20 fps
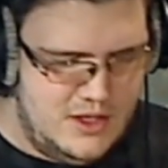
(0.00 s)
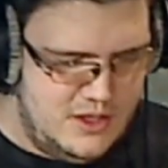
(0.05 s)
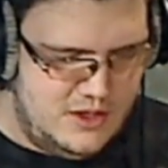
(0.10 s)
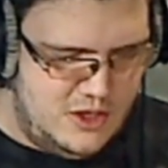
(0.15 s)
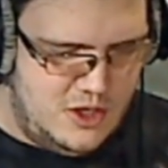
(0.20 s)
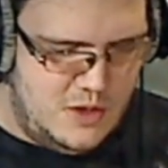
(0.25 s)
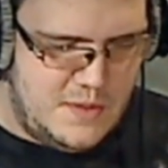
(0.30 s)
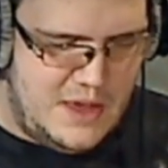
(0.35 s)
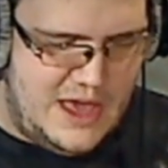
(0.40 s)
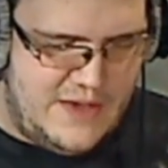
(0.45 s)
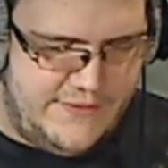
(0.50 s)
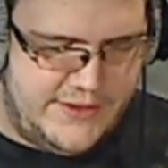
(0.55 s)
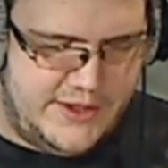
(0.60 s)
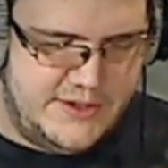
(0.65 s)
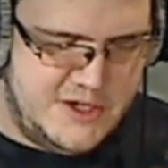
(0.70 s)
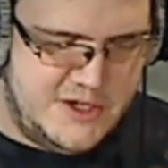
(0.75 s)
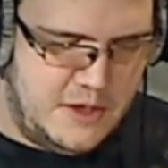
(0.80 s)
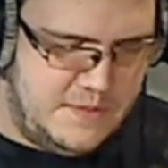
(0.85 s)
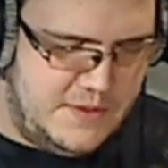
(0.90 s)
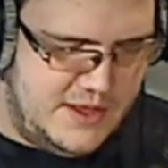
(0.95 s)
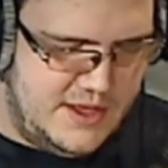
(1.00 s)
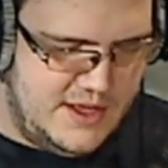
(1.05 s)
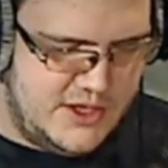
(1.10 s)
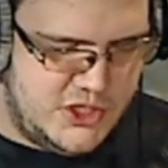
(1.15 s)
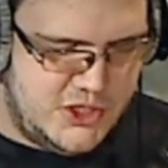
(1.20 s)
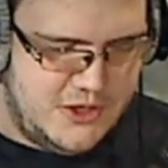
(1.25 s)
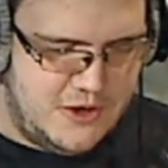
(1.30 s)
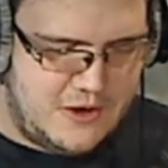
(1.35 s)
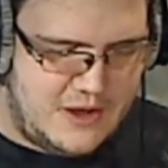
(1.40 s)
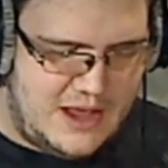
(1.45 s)
Yuma having Utopia,
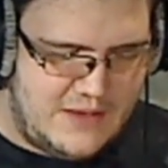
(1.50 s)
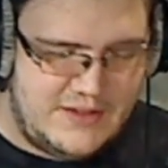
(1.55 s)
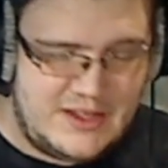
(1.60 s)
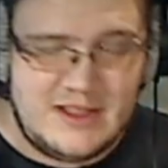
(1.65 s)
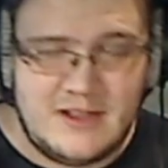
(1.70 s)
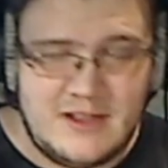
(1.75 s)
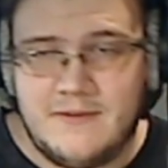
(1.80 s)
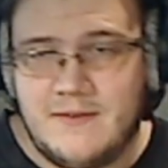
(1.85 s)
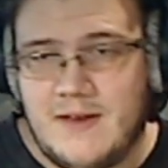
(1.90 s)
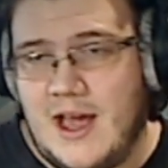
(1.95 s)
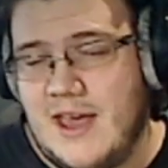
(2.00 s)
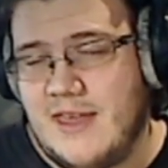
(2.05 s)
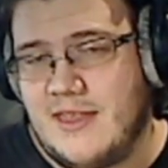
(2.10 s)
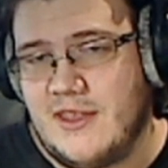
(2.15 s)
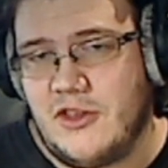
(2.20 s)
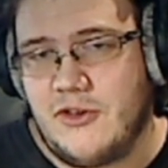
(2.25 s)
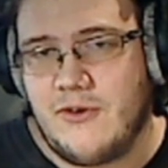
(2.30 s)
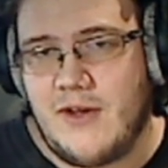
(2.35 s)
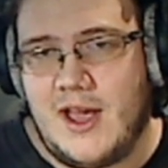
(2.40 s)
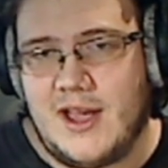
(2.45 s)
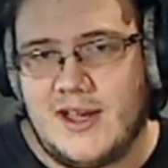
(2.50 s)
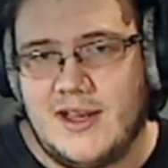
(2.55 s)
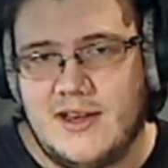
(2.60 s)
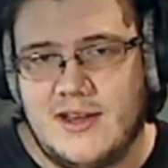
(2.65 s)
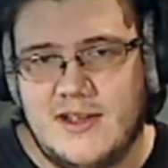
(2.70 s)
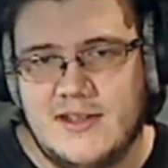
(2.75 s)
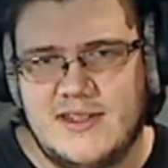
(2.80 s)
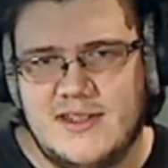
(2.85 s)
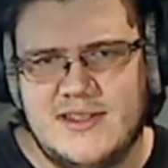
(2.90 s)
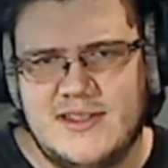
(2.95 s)
Shark having Leviathan Dragon,
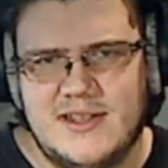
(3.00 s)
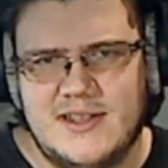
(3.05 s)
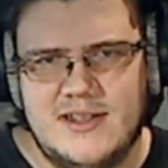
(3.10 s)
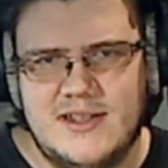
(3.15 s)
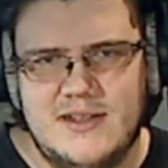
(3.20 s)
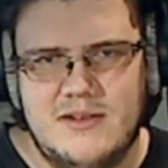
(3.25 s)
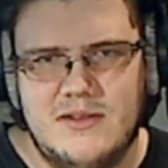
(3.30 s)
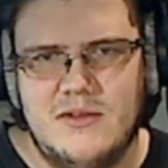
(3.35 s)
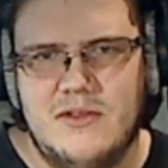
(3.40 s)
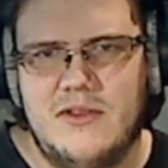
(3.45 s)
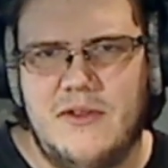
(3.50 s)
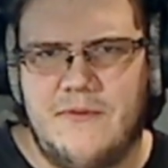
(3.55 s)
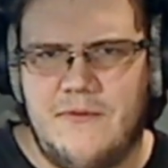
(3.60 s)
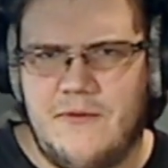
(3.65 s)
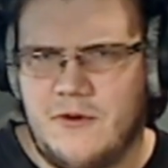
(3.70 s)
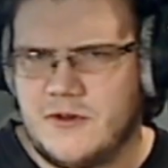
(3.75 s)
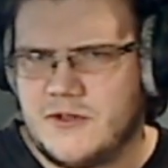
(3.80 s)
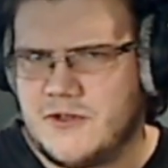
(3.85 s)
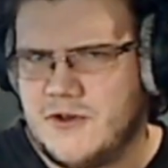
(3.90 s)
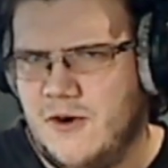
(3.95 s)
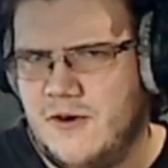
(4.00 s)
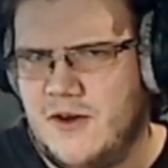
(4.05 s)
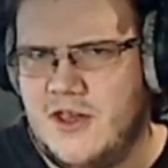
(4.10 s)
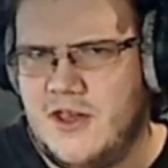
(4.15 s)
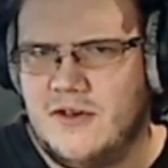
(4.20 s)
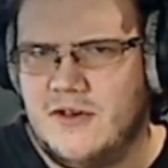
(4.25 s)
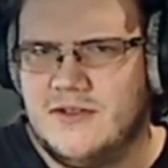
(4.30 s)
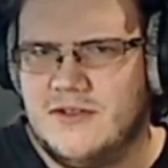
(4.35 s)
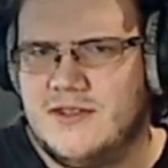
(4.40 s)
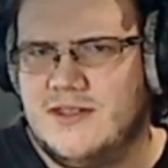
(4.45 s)
because it's the first card he
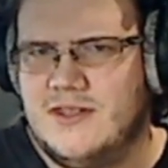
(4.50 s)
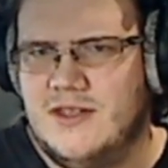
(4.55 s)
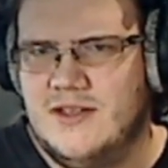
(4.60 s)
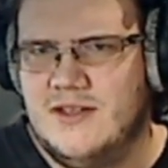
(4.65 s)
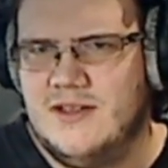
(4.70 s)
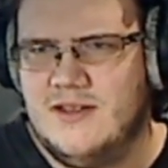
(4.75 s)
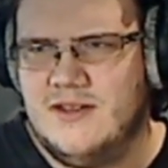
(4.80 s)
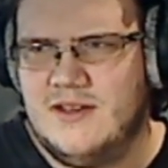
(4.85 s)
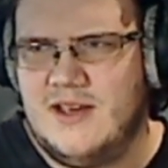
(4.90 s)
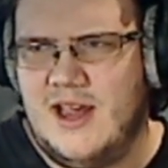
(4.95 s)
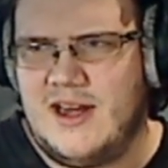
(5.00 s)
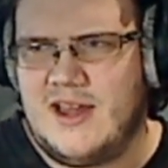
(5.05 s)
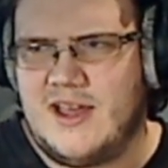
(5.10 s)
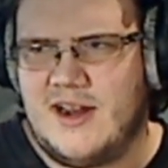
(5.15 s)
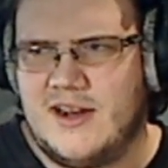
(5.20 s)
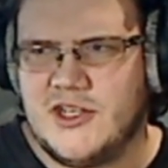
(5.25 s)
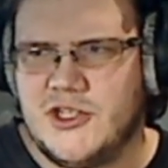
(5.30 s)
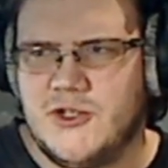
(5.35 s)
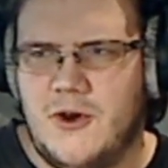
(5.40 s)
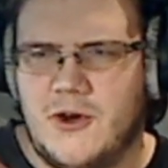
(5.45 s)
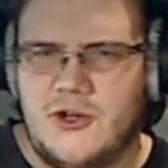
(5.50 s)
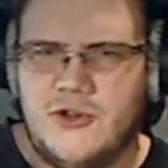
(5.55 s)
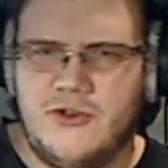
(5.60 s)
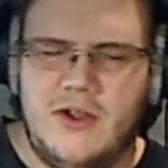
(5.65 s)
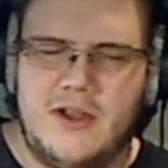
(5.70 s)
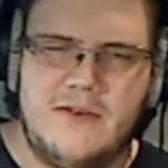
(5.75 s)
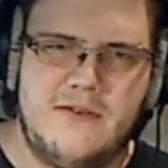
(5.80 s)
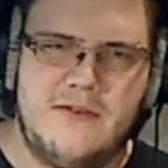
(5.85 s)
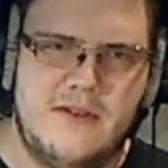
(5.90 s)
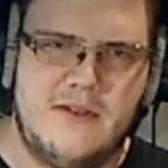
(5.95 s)
used, and he got his Shark
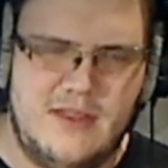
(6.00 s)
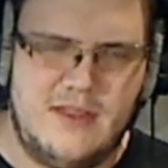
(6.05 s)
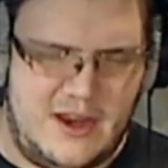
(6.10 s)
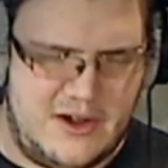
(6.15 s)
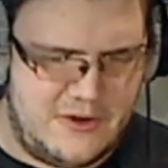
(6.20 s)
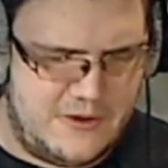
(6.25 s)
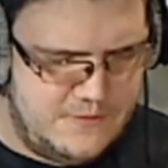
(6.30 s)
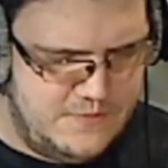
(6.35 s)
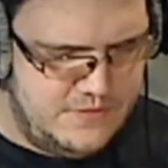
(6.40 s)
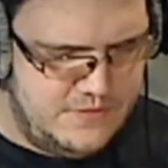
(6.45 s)
Drake later.